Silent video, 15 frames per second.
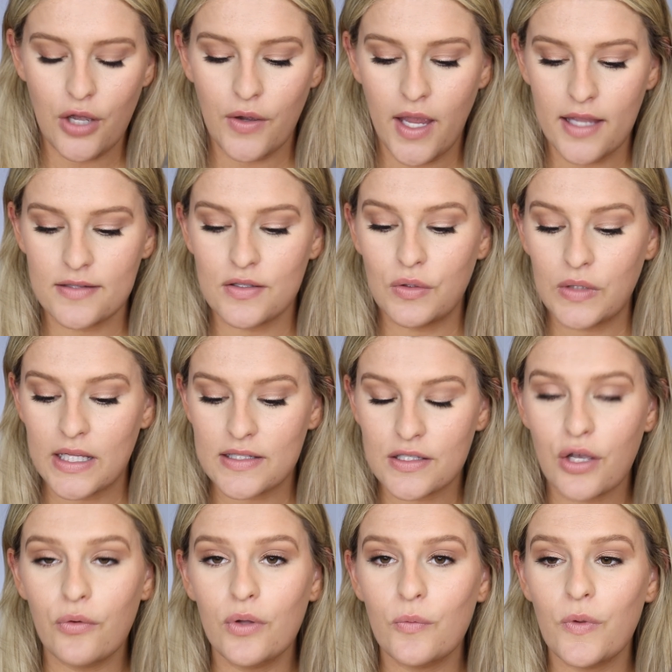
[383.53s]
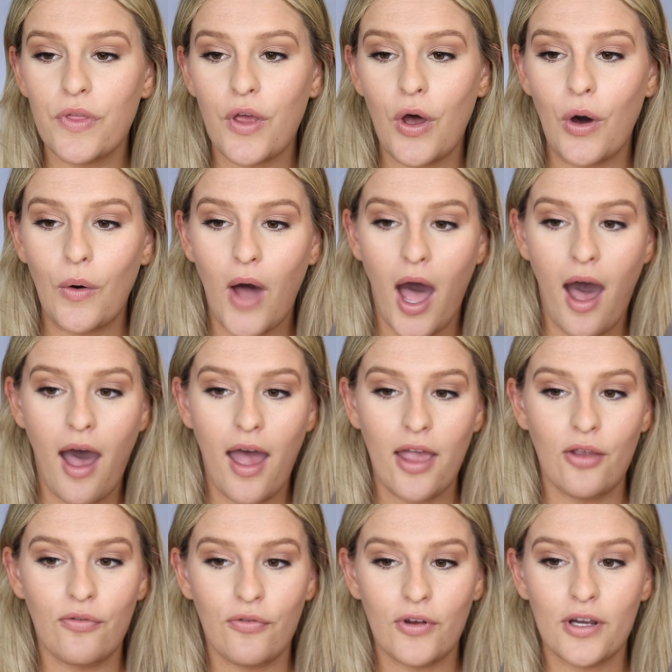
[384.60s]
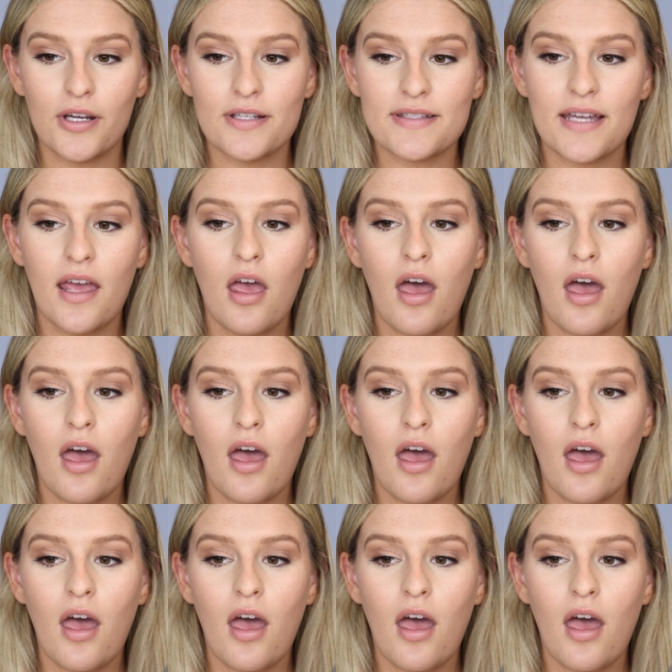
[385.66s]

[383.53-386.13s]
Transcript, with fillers: Okay, so let's go in with Oh Hi first.